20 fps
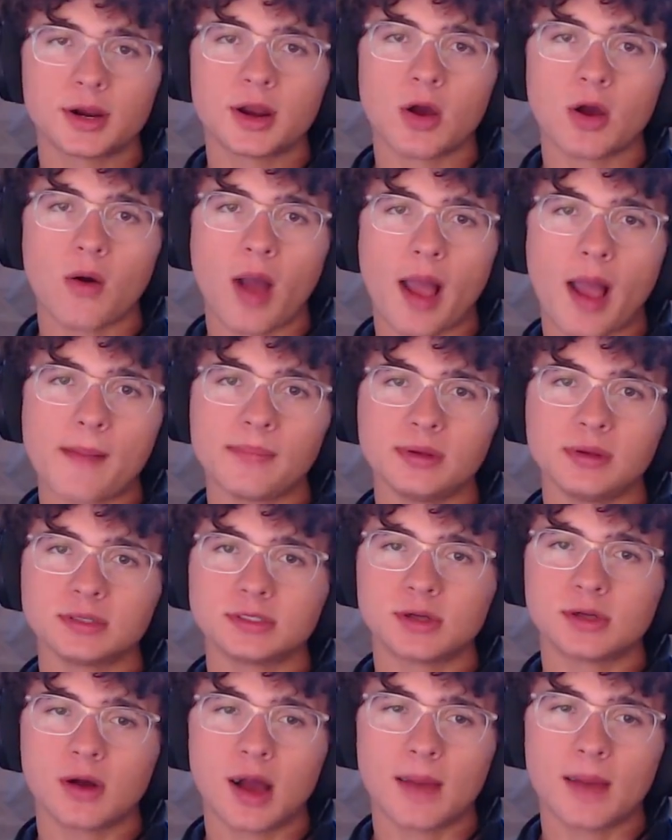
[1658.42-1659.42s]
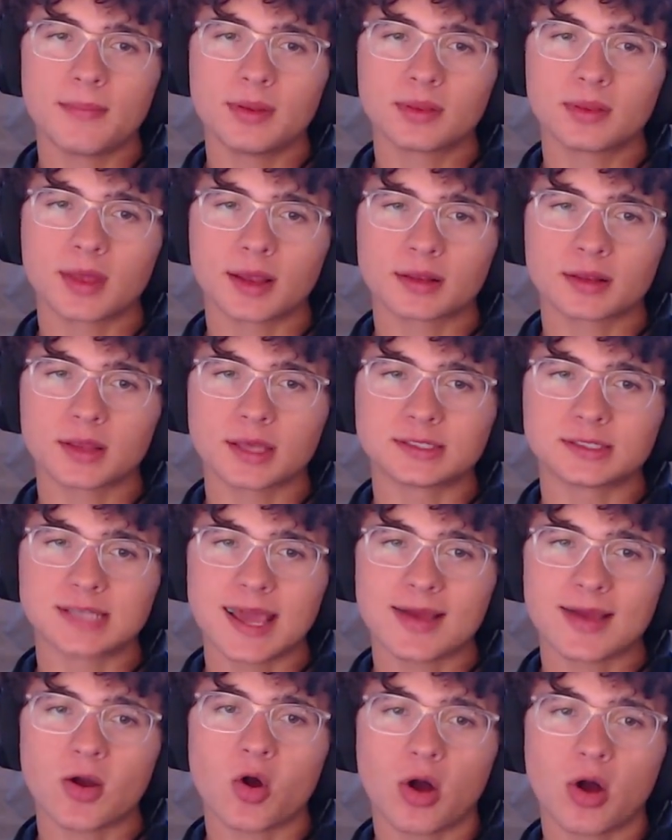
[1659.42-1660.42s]
No, no, no. I mean, no, I mean like they
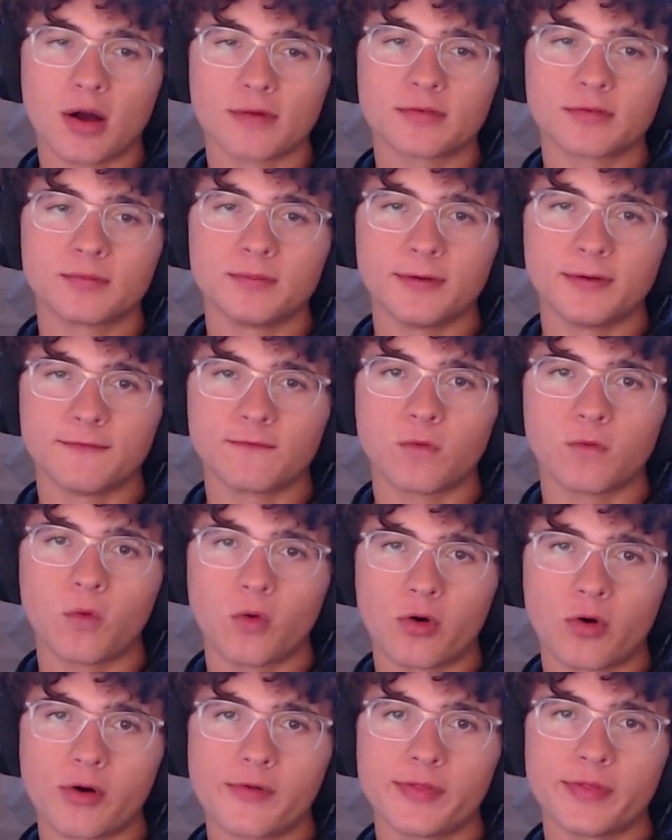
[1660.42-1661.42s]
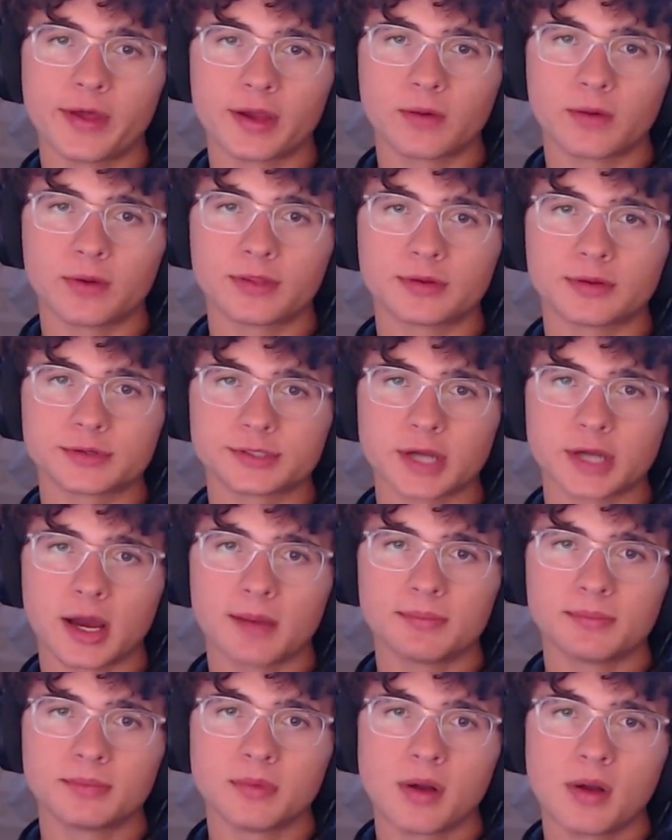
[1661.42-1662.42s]
take off before they quit their job.